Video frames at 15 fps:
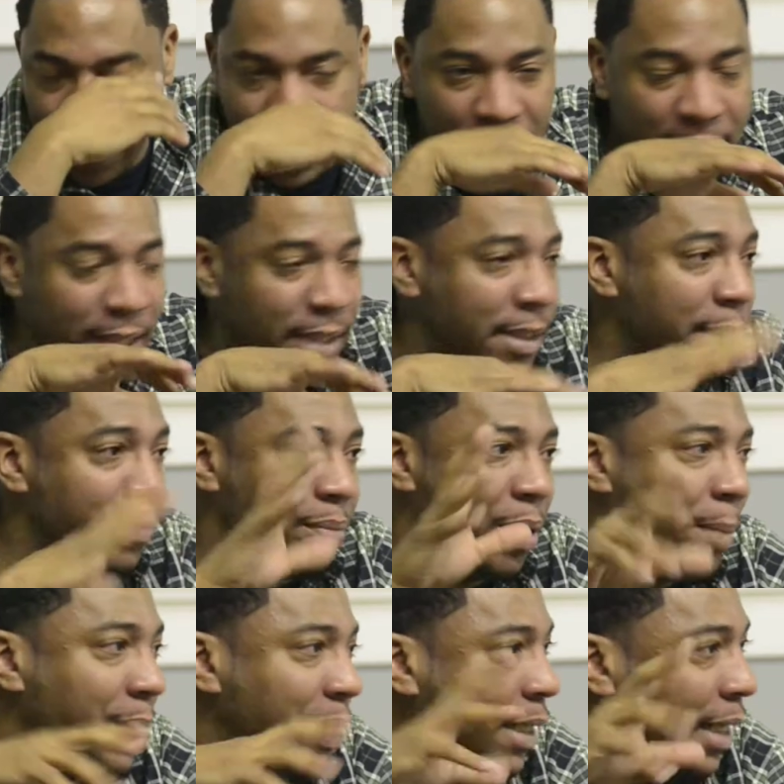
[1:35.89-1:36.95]
and is in
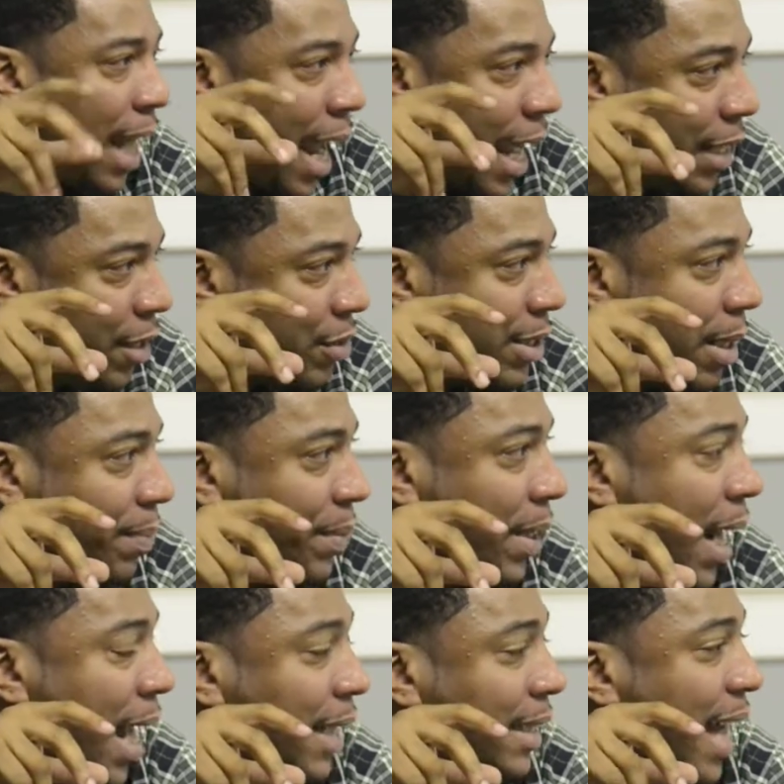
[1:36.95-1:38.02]
public light or something
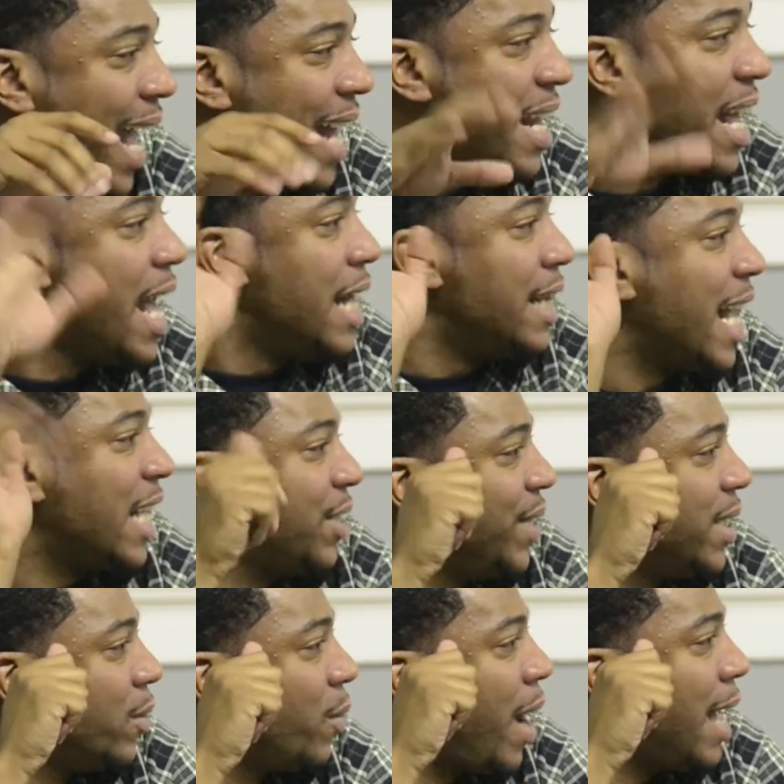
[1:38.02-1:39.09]
like that, that's the
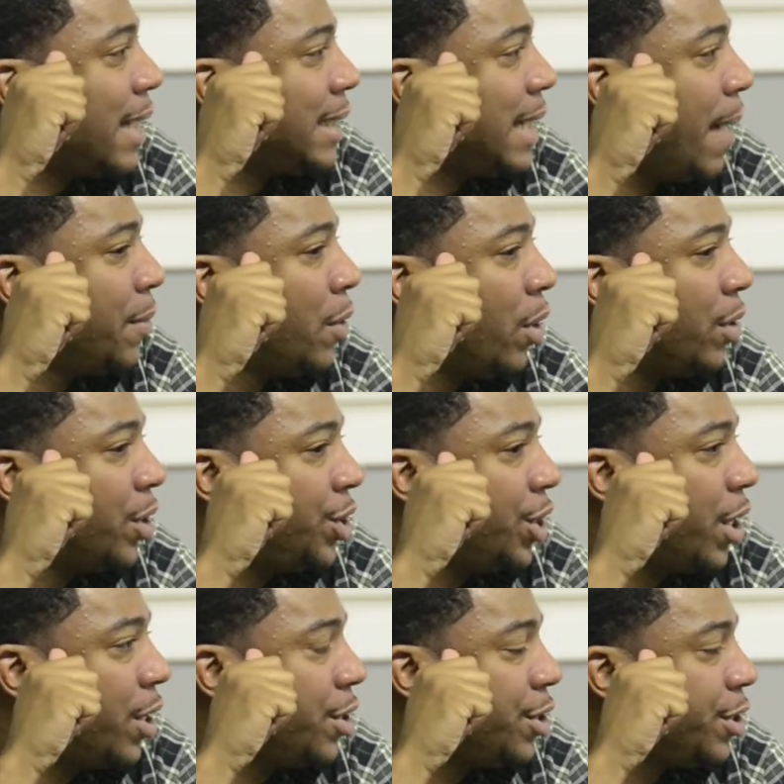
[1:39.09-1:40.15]
reason why I stopped going to
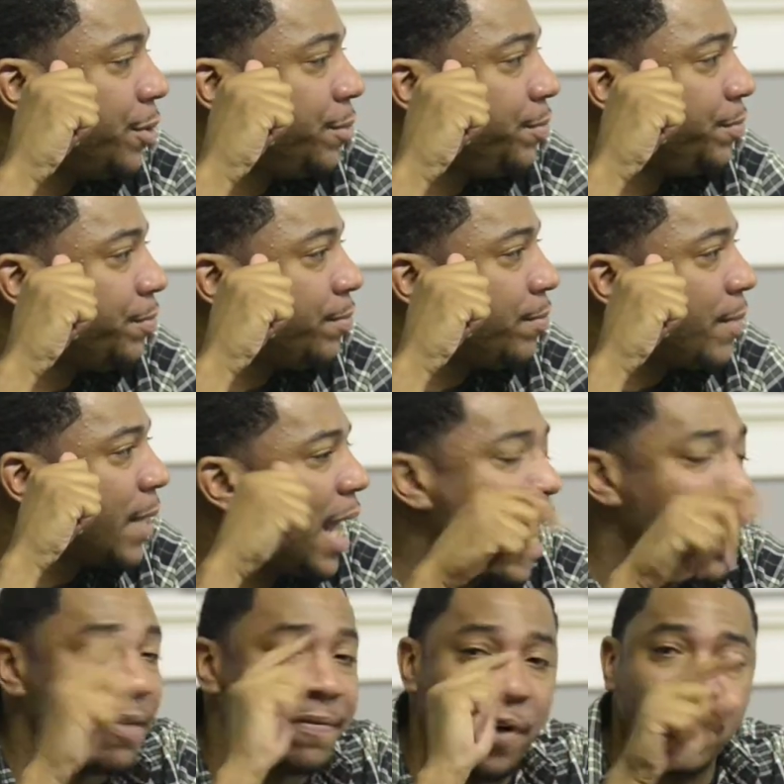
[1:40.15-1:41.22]
church. Mm-hmm.
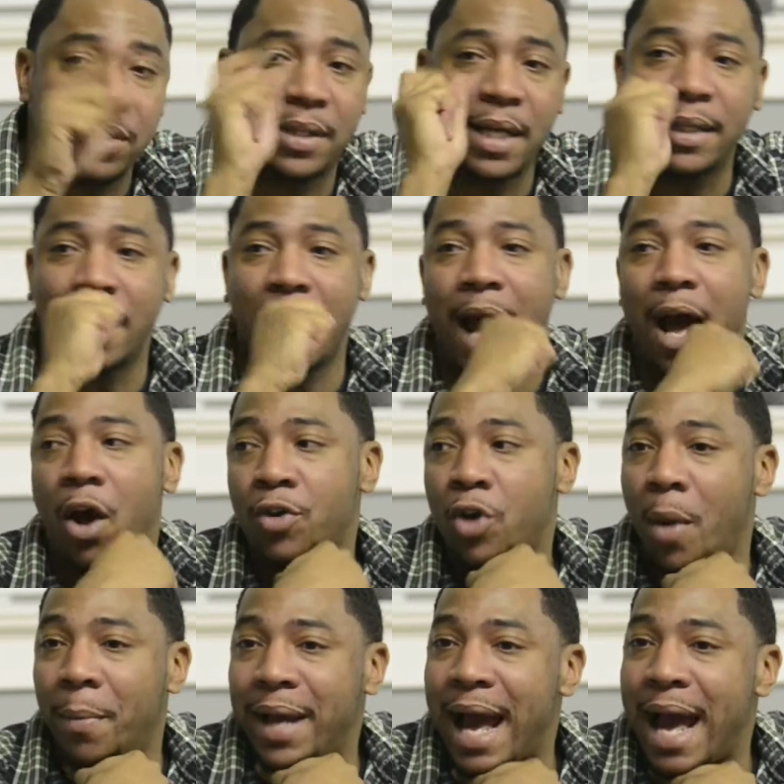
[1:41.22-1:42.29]
And the first thing that I
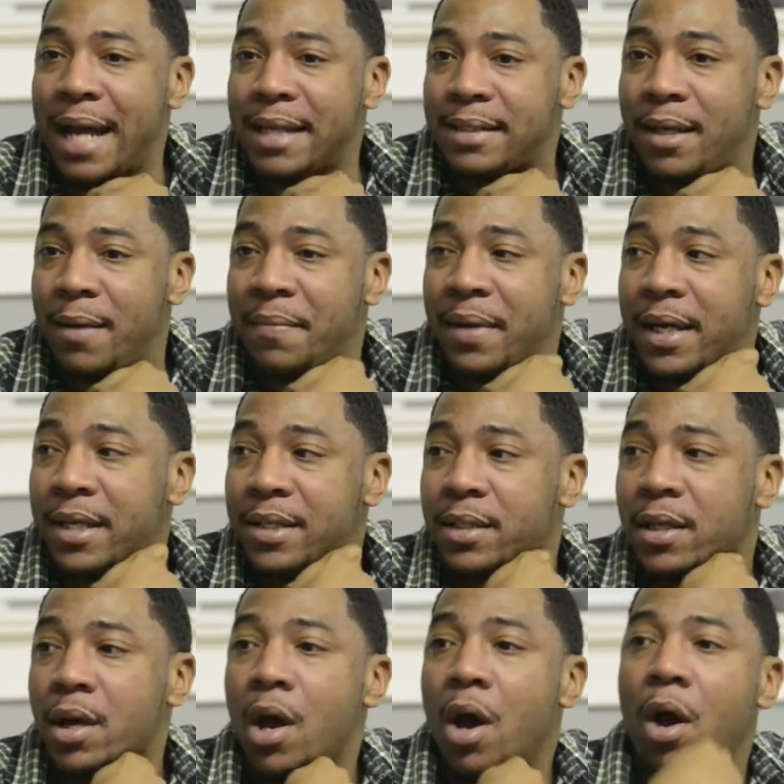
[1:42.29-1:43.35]
normally ask them
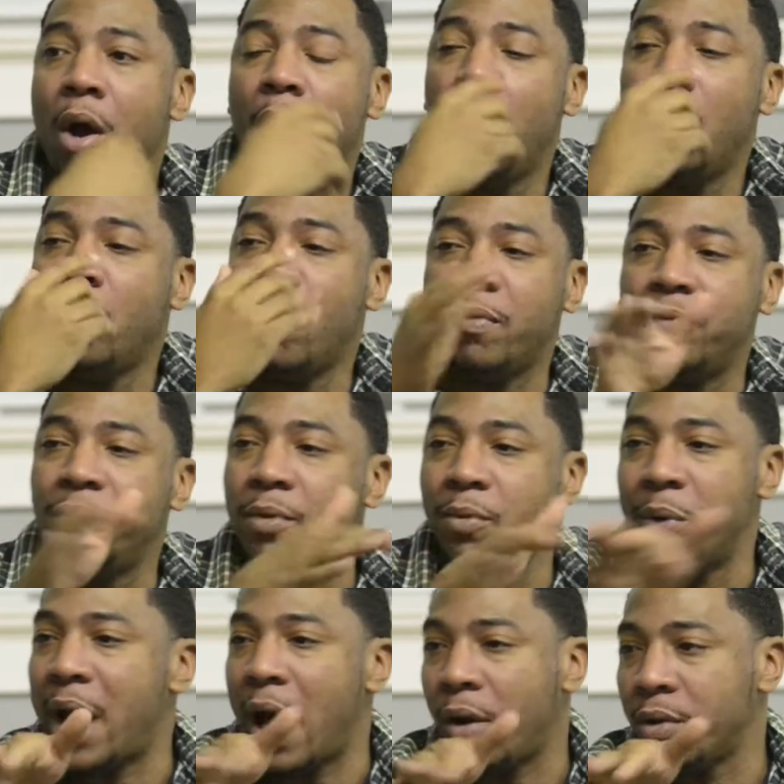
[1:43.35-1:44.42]
is, well,
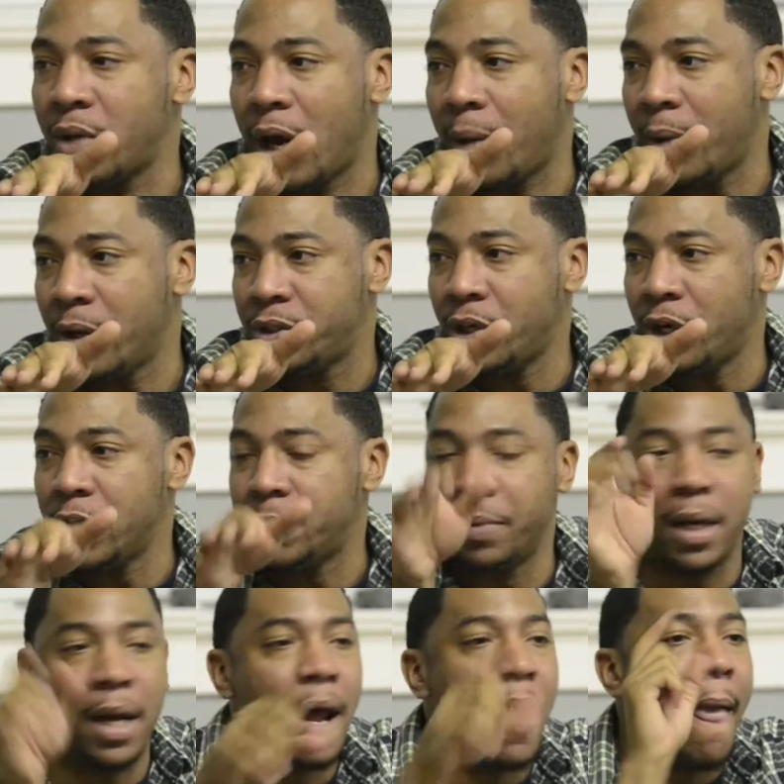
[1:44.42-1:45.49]
we're not going to talk about church,
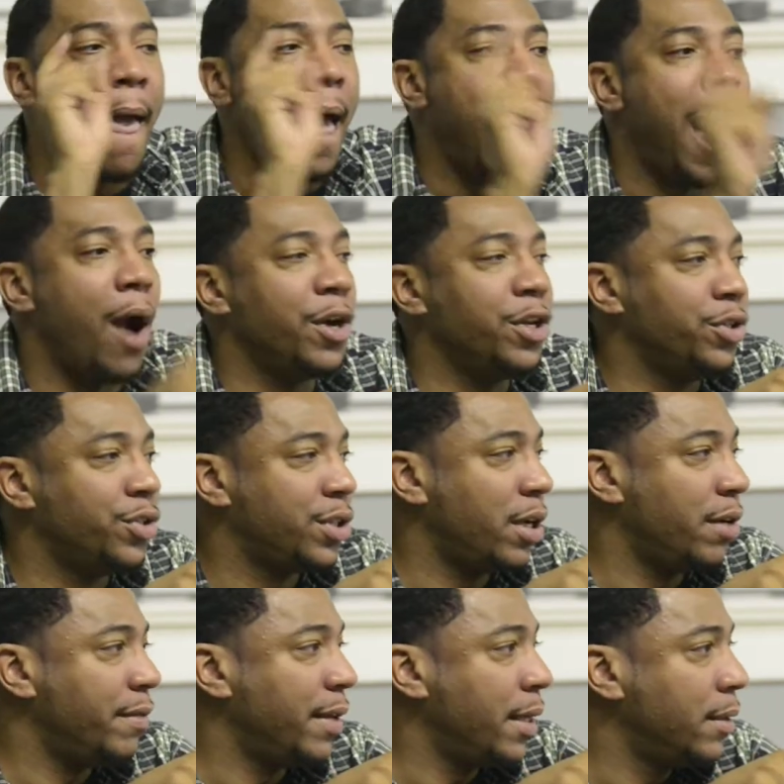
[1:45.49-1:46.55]
but how are you
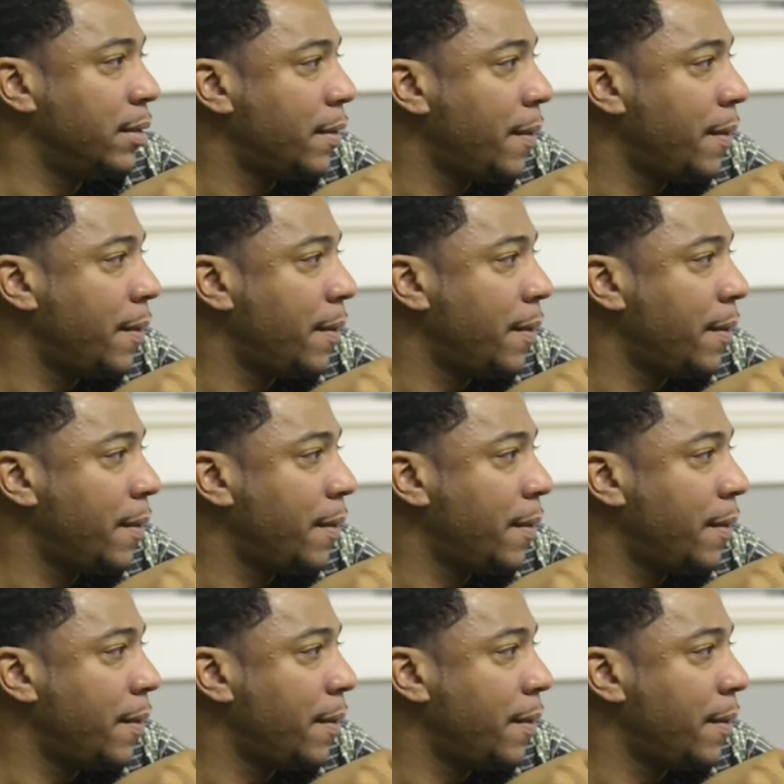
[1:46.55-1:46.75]
serving?